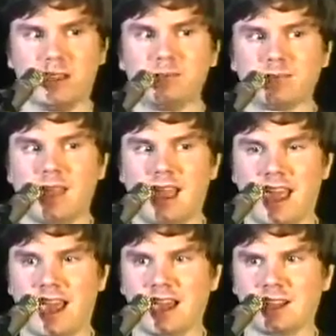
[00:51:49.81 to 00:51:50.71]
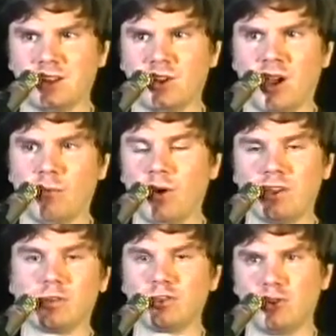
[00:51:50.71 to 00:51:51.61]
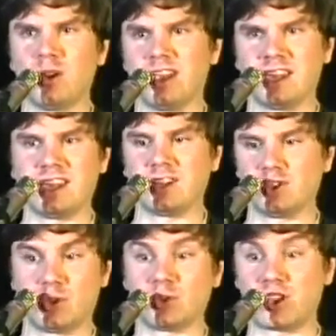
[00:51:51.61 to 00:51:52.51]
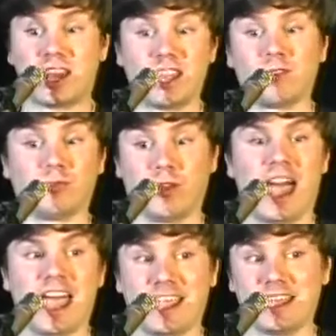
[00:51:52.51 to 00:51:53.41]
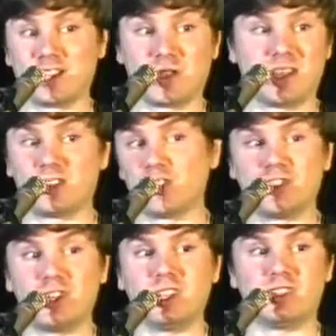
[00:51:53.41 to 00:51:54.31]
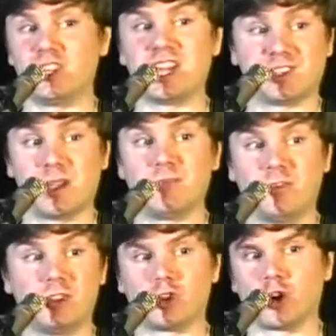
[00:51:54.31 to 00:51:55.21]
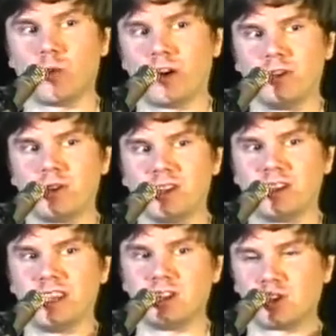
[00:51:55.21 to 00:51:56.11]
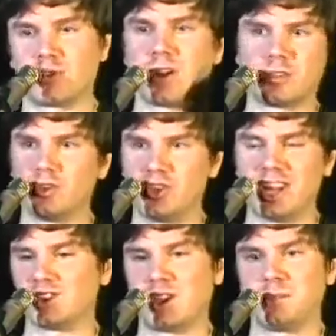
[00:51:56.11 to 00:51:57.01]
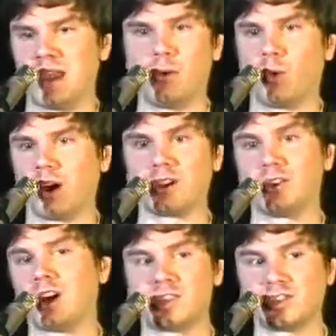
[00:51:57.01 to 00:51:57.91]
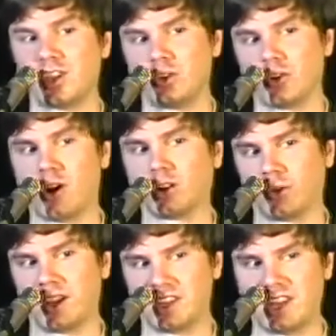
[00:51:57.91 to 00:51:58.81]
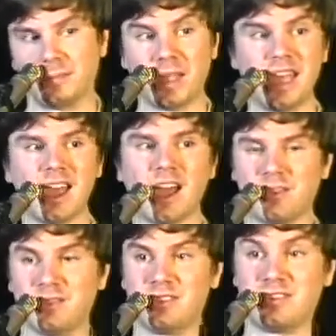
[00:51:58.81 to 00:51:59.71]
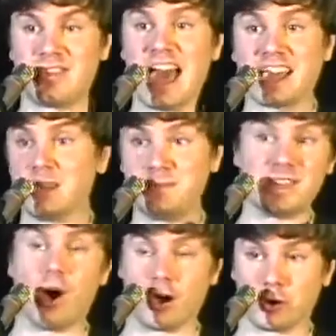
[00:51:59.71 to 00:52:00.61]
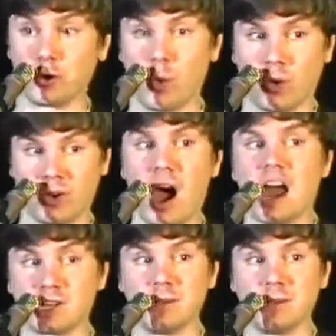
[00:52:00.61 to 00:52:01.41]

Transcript: Yes. And what you're doing is you're setting a flag. It's it's a G GSM feature where you can instruct the GSM network not to send your caller ID. That can be honored or not.